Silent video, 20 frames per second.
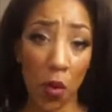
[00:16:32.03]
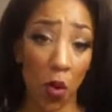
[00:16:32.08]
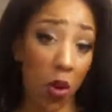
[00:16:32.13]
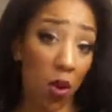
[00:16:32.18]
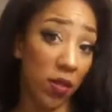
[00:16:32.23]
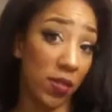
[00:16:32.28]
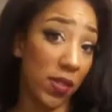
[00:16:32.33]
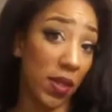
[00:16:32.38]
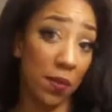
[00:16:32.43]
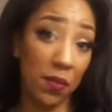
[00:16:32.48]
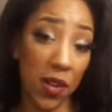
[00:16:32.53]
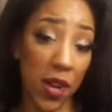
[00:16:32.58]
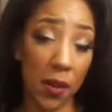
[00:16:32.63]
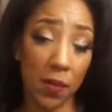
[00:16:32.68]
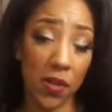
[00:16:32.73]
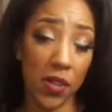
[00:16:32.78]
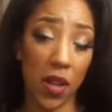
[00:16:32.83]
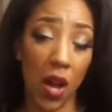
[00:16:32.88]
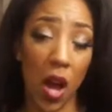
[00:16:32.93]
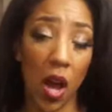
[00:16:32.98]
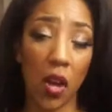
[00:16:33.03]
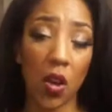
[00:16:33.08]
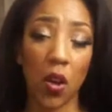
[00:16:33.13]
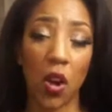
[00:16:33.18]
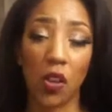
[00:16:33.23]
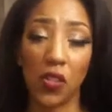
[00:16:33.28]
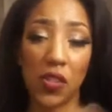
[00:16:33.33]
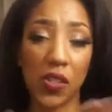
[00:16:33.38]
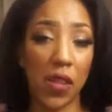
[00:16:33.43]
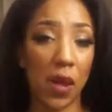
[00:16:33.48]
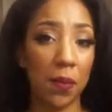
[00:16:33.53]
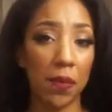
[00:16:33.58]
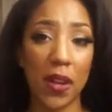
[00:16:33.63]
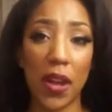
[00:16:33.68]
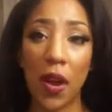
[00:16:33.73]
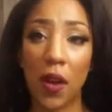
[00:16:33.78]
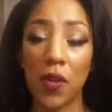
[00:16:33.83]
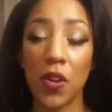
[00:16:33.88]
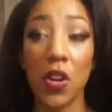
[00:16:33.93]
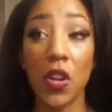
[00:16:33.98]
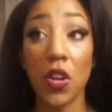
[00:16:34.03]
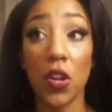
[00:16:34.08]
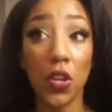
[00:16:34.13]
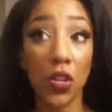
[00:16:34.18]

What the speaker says: or sometimes not, or I'll just come down